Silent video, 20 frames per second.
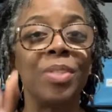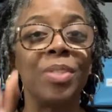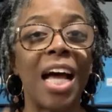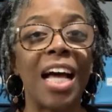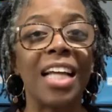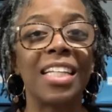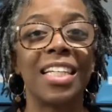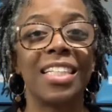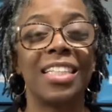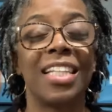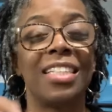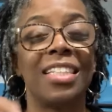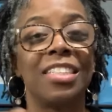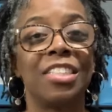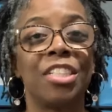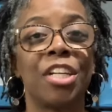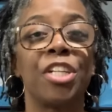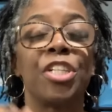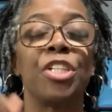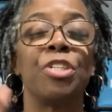not let that
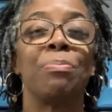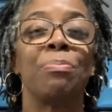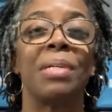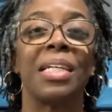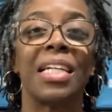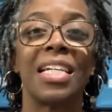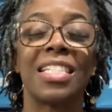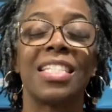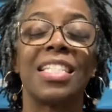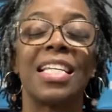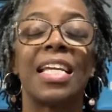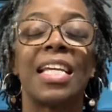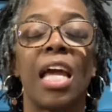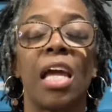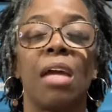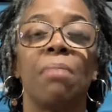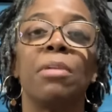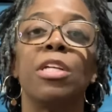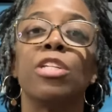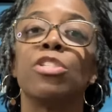deter you because the
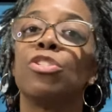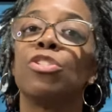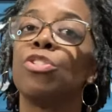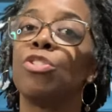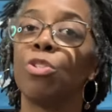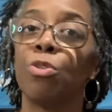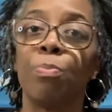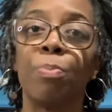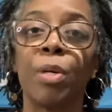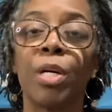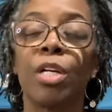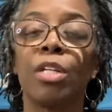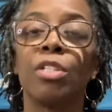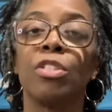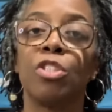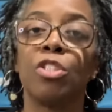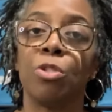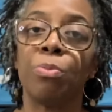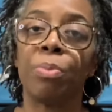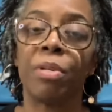game is super,
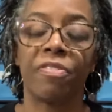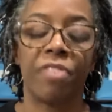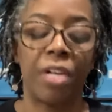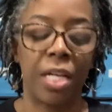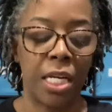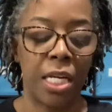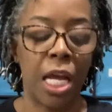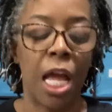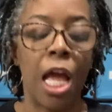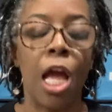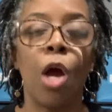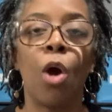super fun